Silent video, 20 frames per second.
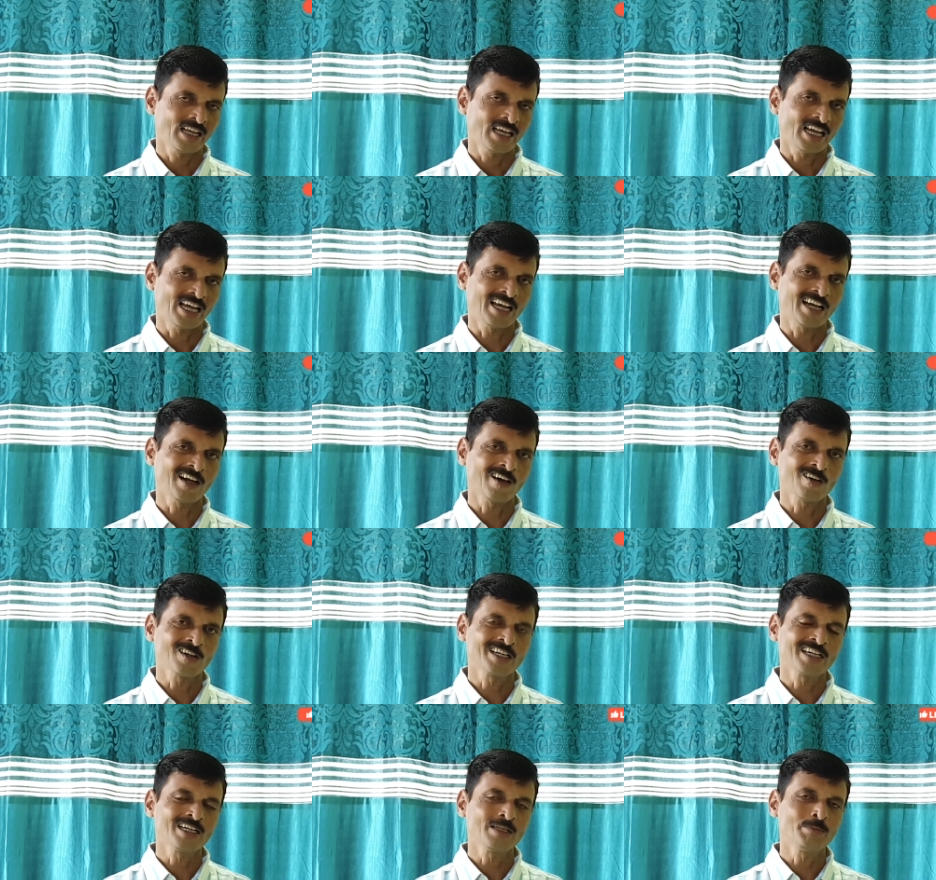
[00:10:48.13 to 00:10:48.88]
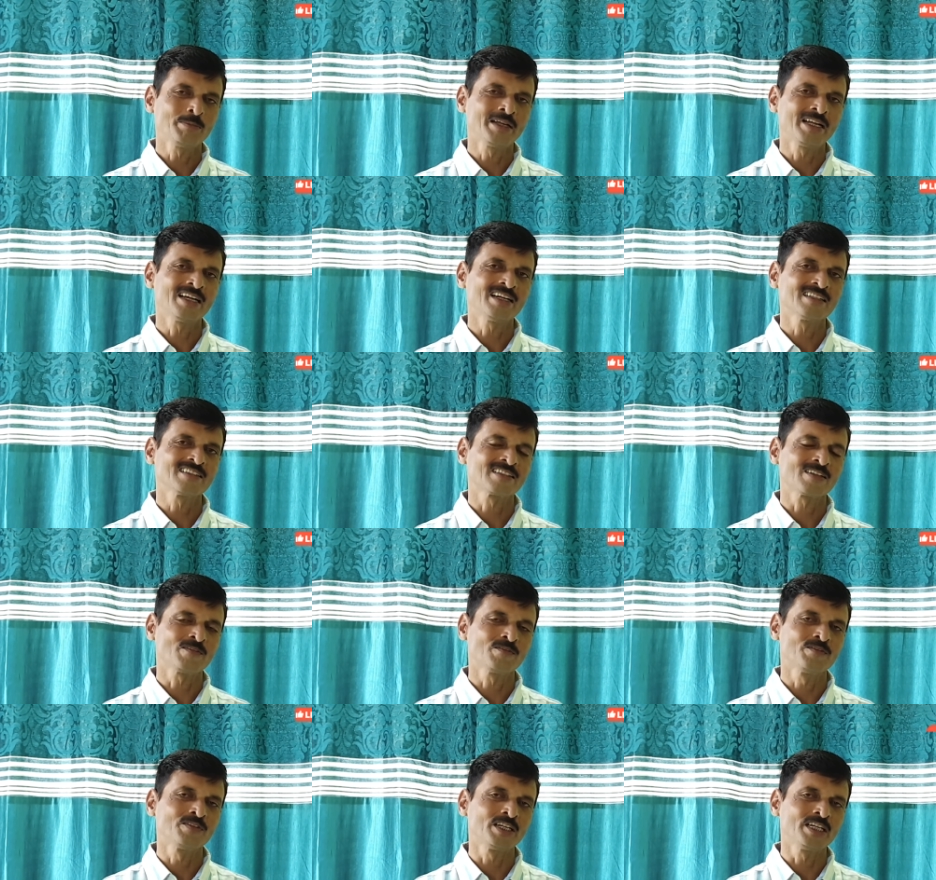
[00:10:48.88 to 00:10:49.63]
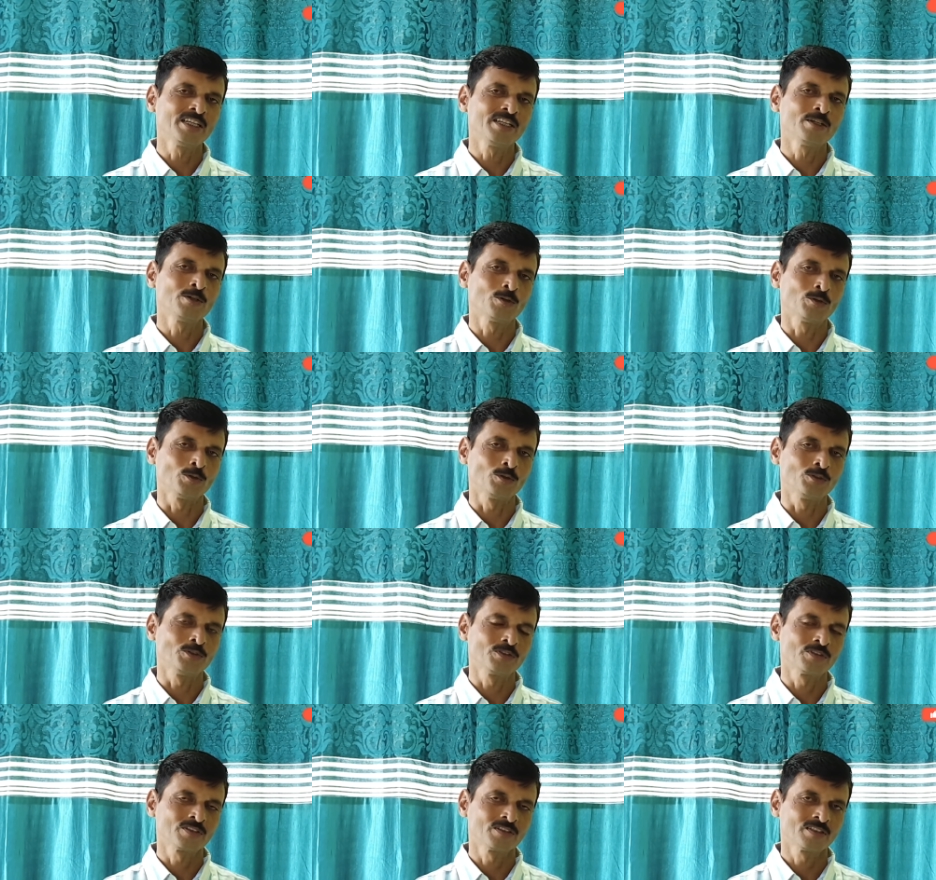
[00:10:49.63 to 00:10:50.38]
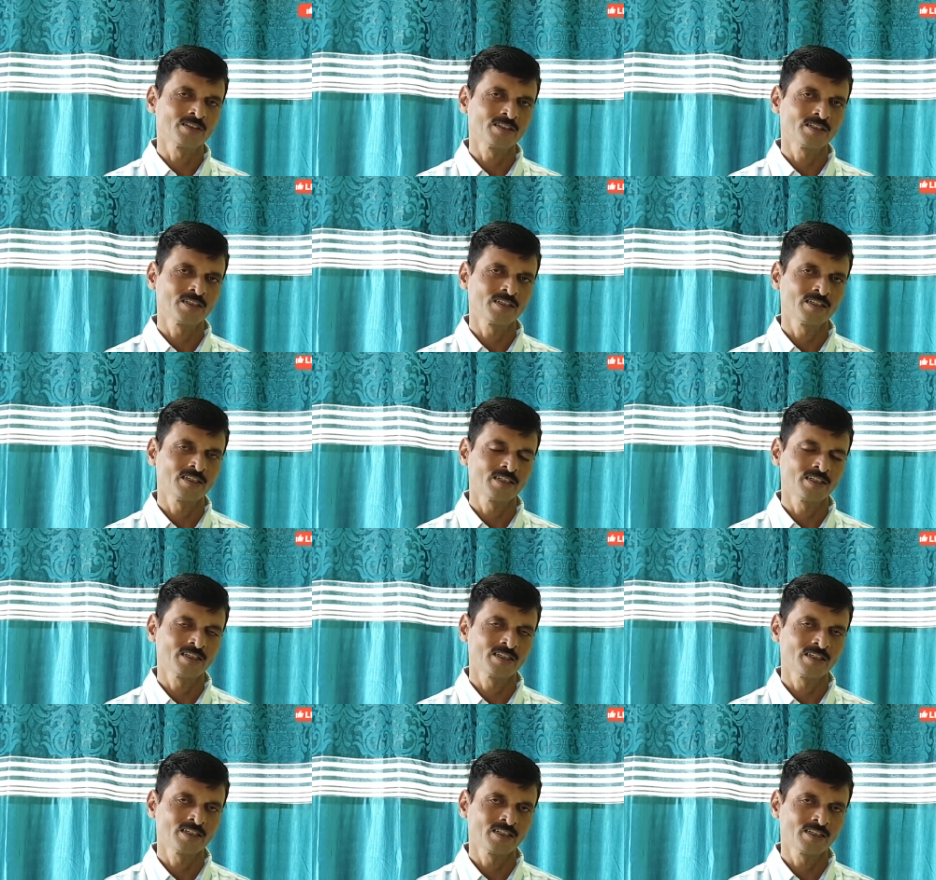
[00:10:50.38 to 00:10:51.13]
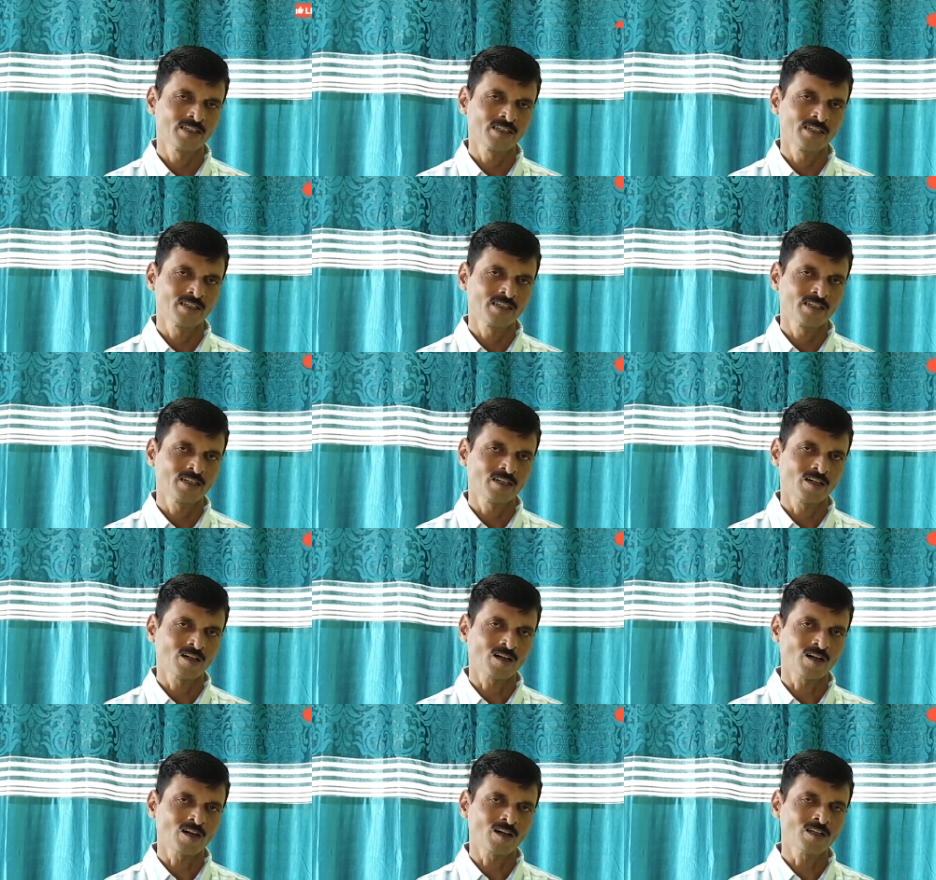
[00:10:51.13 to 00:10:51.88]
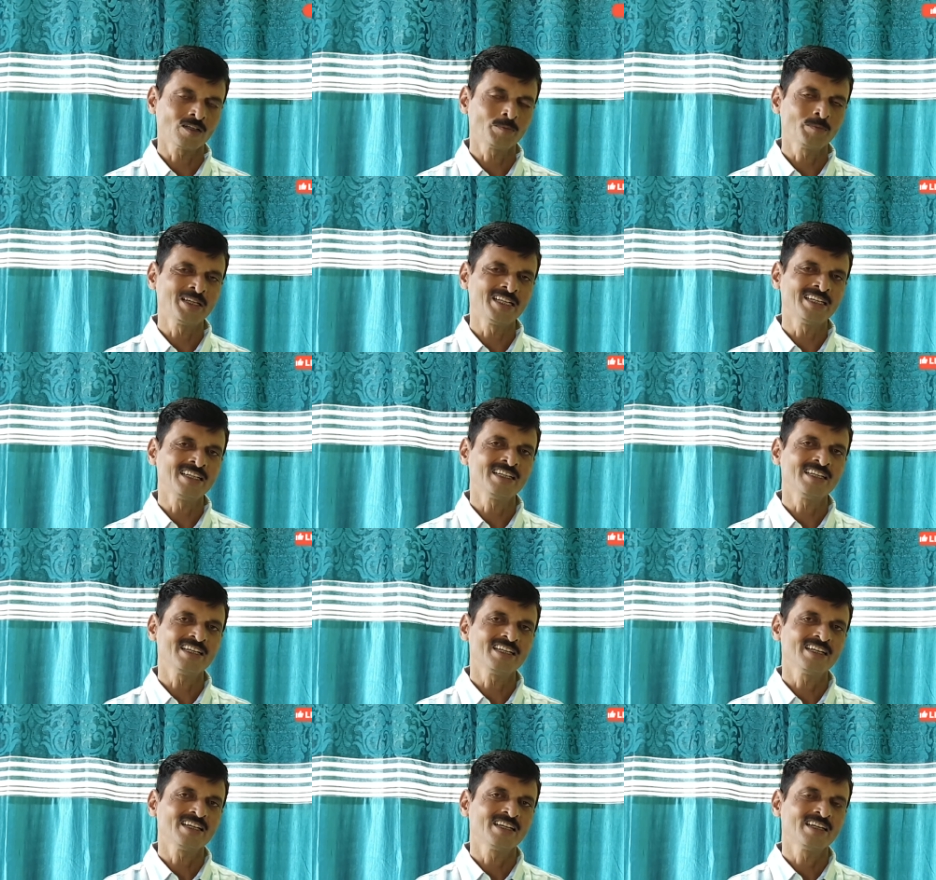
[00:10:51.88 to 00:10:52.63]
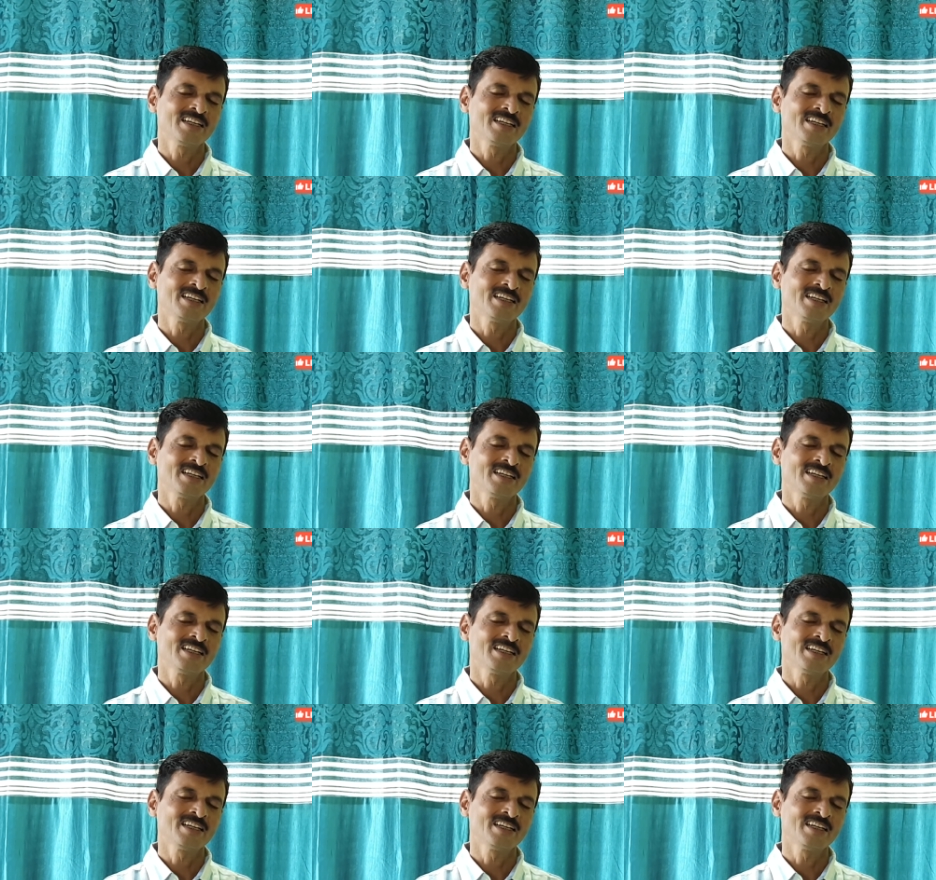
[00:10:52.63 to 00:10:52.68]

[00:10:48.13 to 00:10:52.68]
I have already made some videos on many